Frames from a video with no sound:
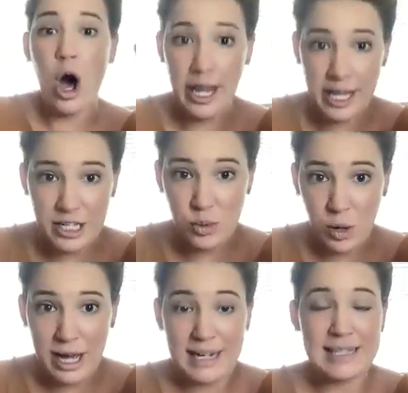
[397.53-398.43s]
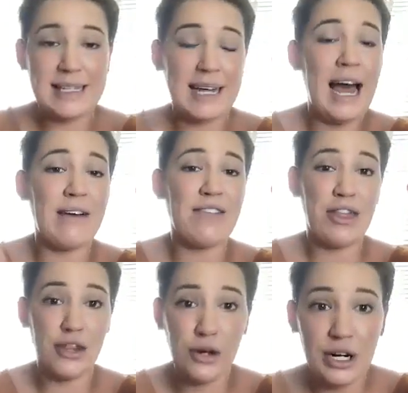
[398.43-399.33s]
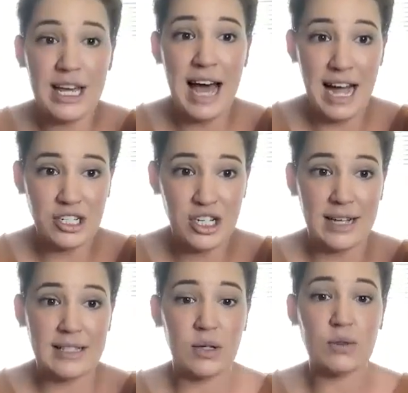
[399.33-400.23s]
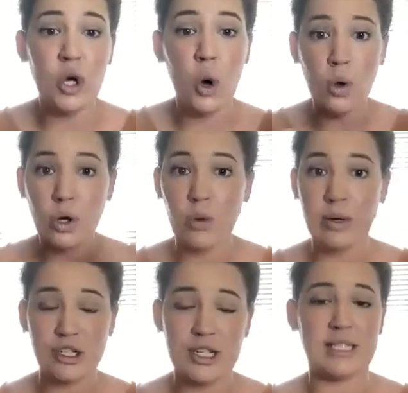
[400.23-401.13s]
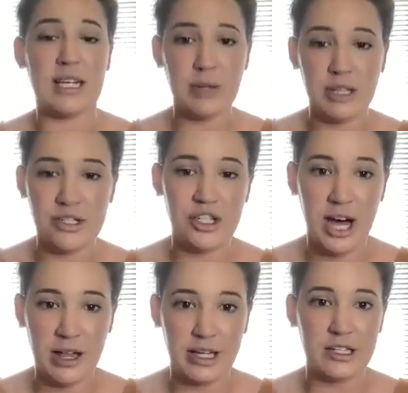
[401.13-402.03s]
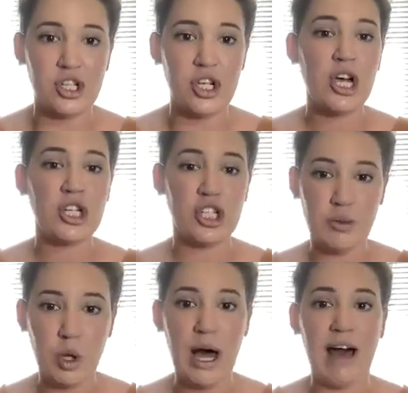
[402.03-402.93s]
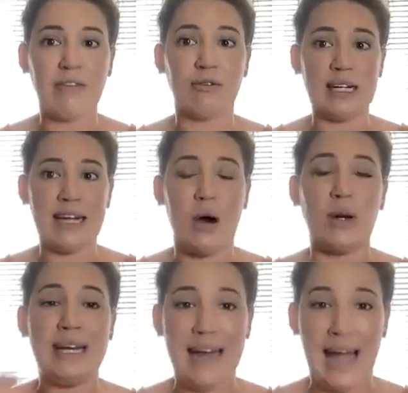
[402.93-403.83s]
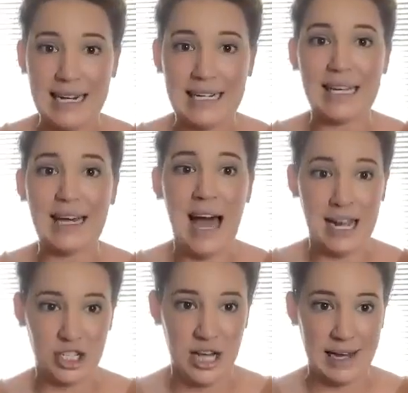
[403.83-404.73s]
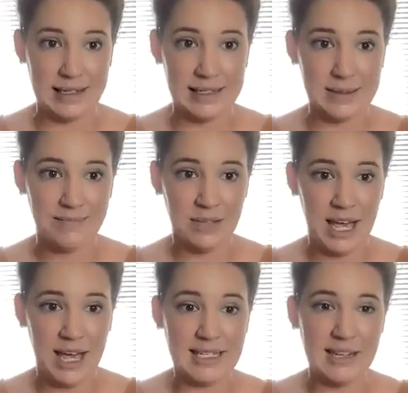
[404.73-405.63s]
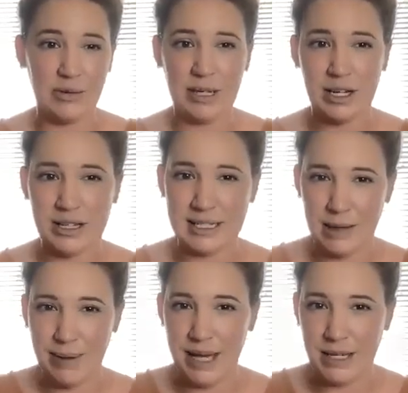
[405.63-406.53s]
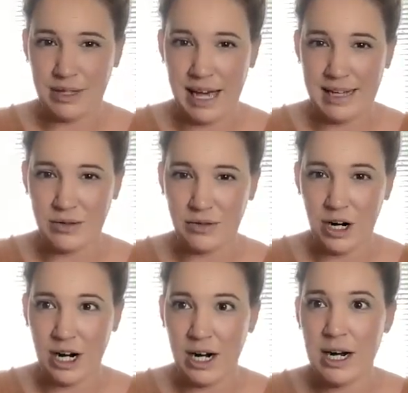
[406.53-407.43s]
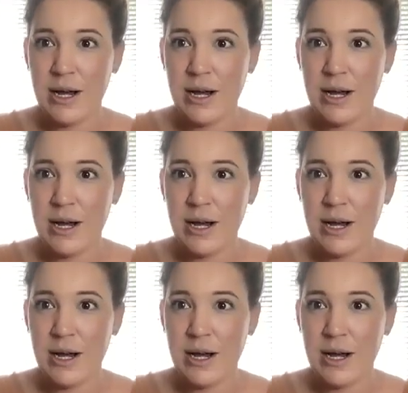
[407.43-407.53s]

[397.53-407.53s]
Each one is going to have 30 hashtags. So total, when she's done with this challenge, she will have written out 90 hashtags. Okay, is everybody on the same page with that so far?